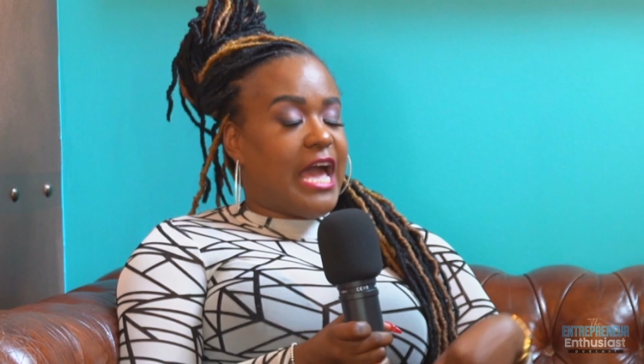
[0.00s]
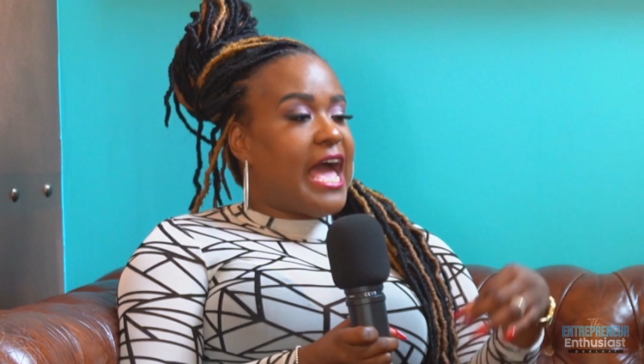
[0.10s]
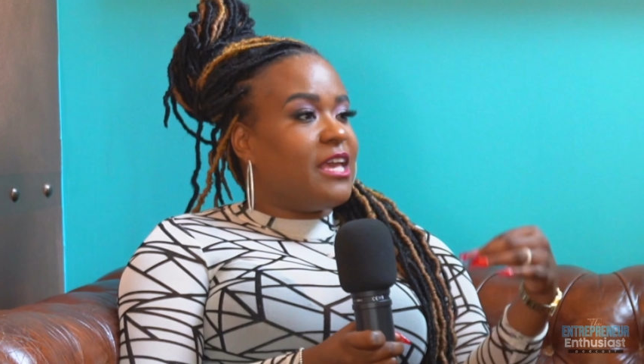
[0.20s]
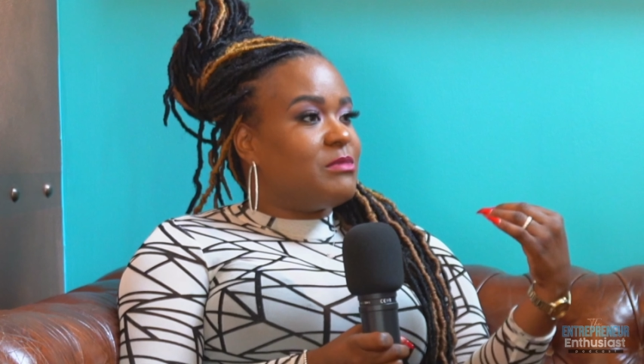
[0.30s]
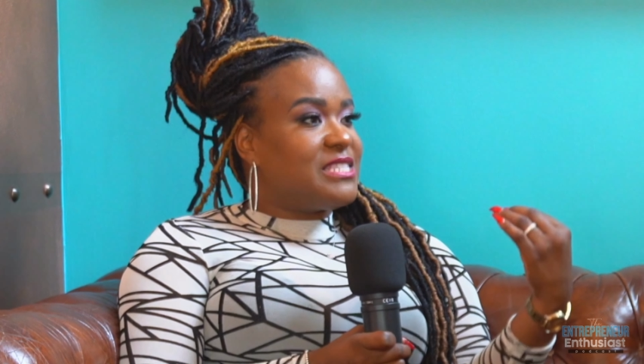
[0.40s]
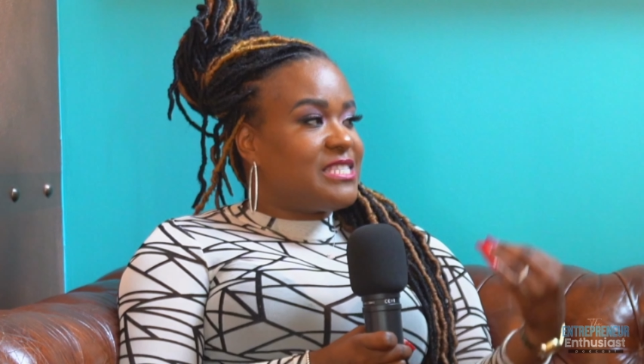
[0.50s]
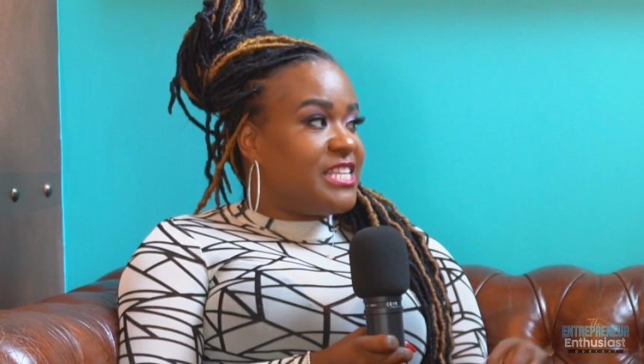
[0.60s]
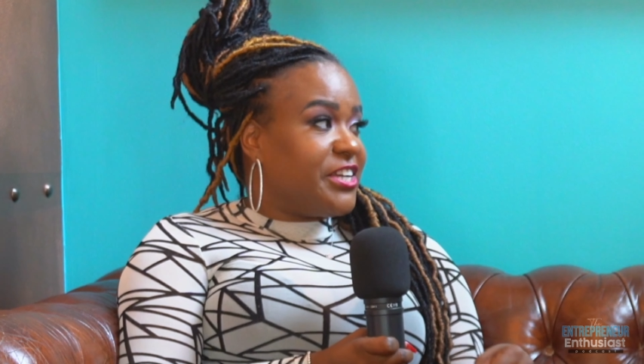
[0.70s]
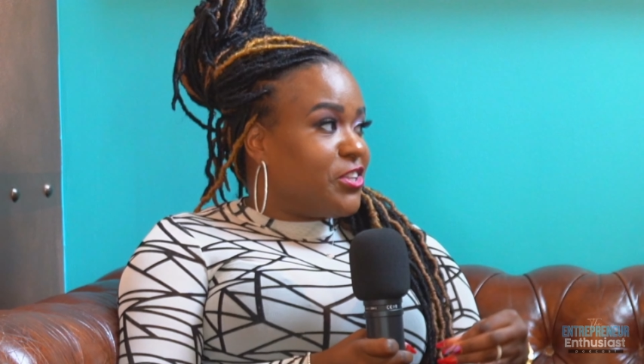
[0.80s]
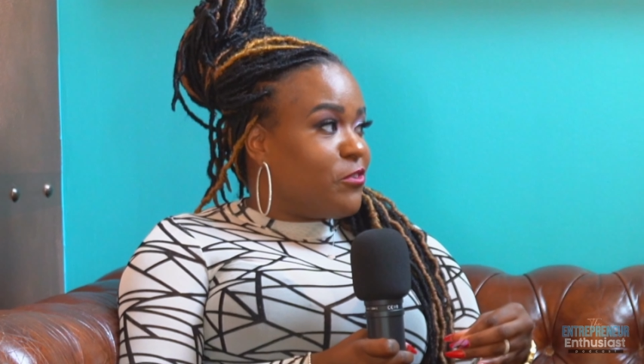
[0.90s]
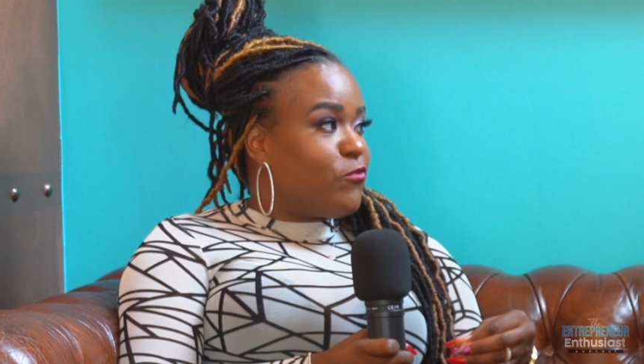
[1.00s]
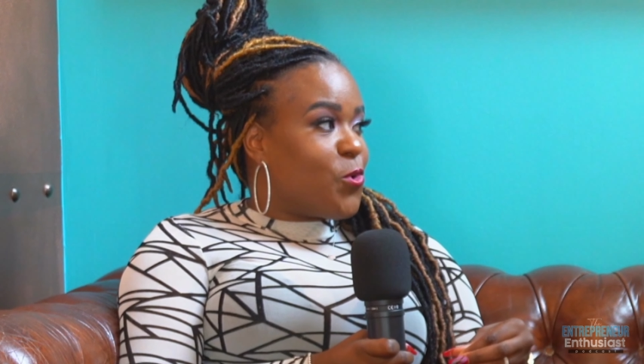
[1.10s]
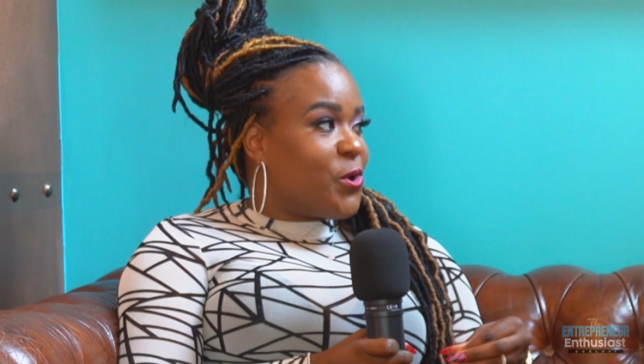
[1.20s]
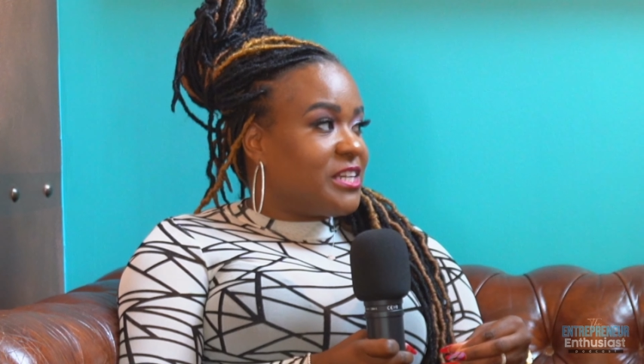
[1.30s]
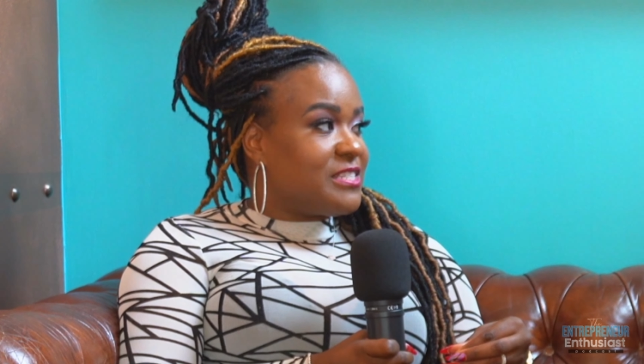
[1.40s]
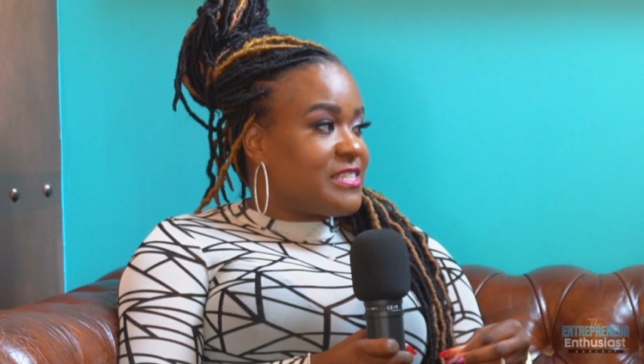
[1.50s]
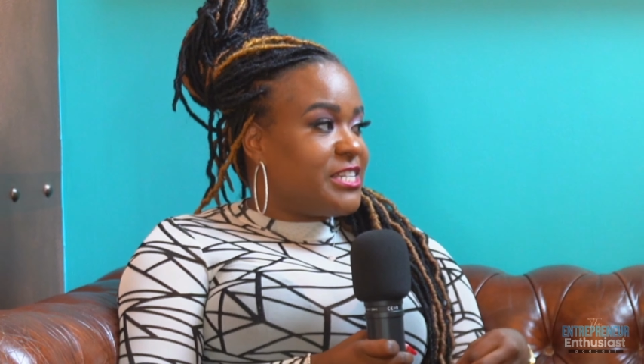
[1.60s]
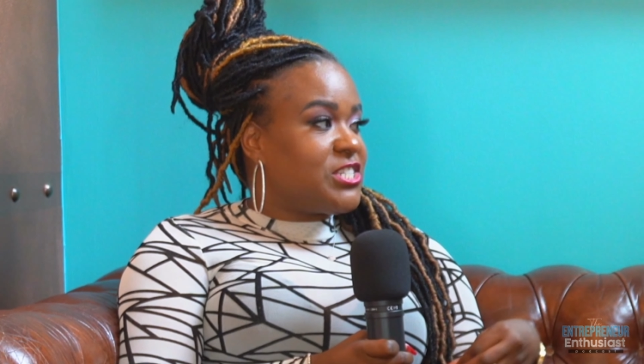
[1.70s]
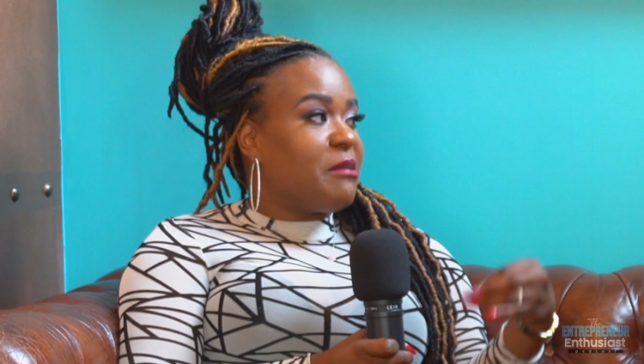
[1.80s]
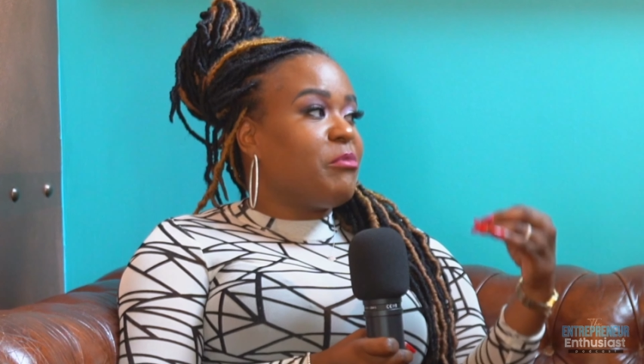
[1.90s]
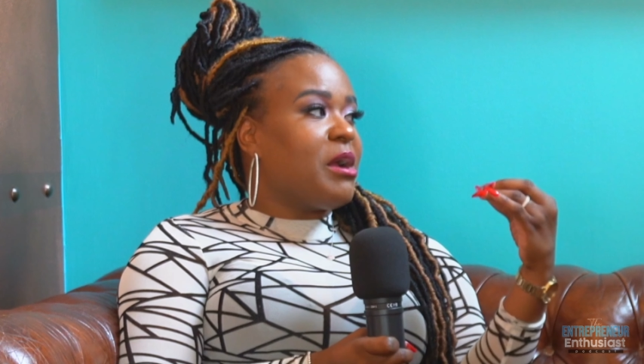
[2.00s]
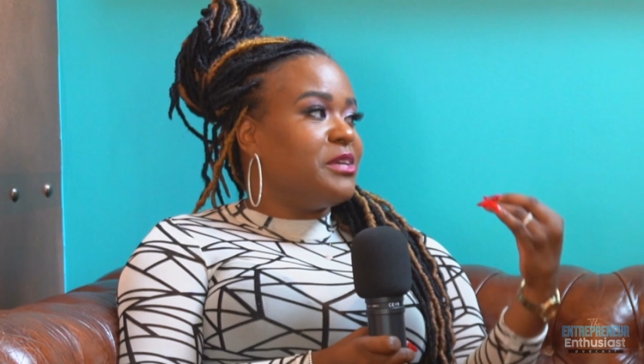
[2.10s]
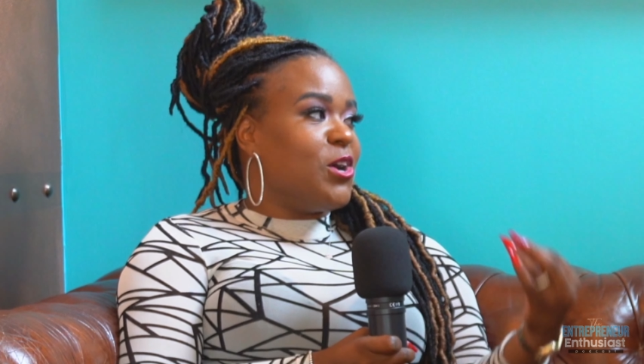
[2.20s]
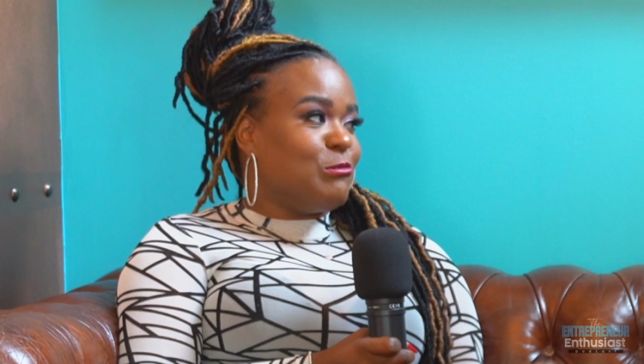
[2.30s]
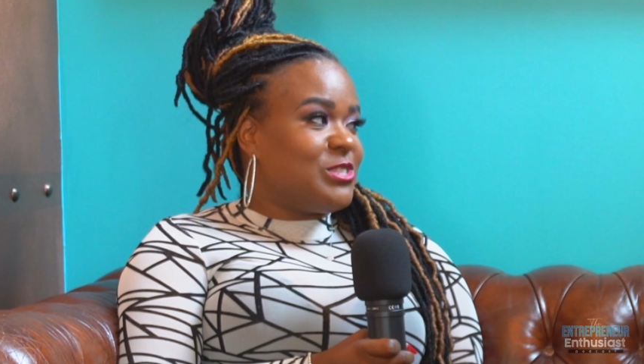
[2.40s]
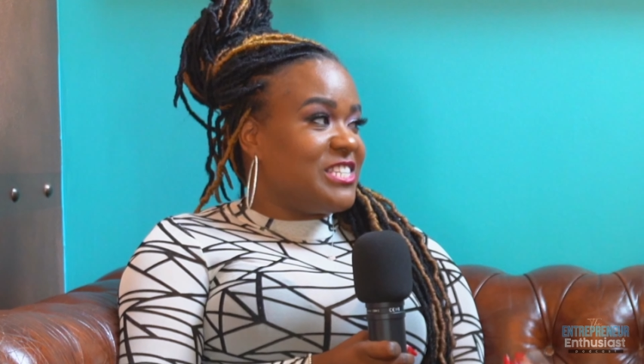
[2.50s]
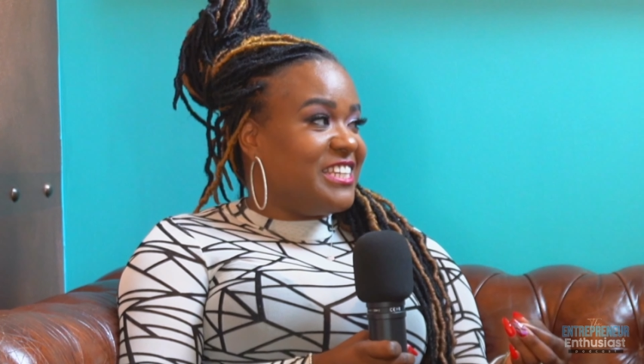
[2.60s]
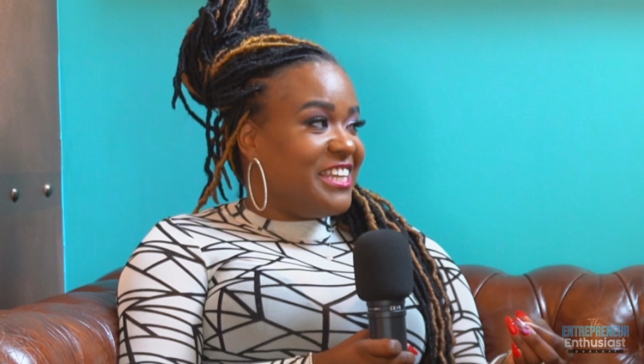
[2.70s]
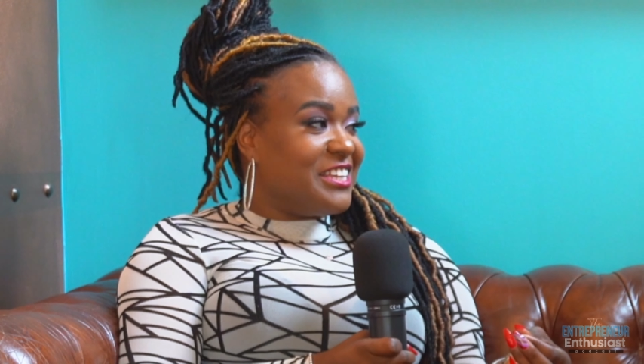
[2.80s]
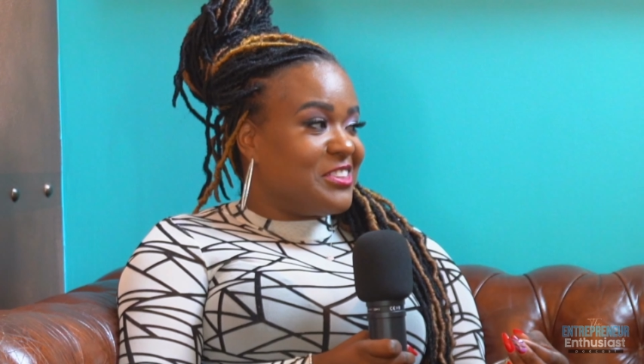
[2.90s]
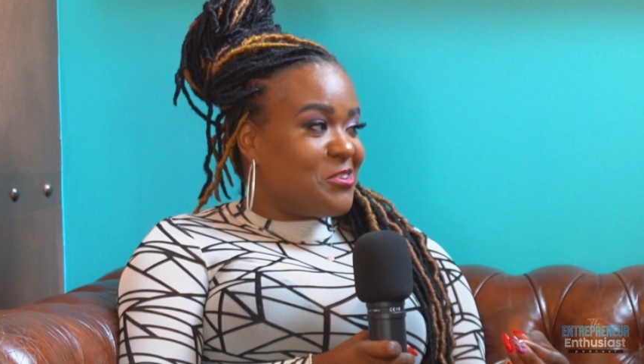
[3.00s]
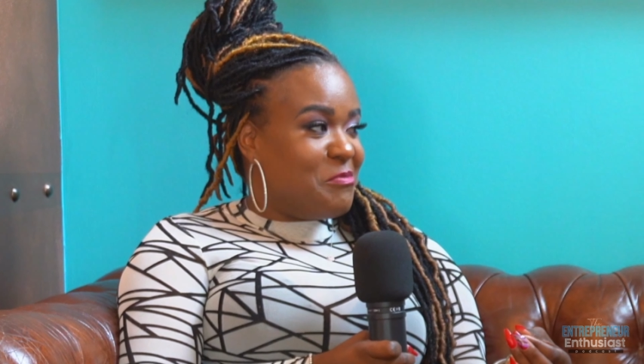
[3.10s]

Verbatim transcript: i am a stickler for organization i'm probably yeah. ocd a little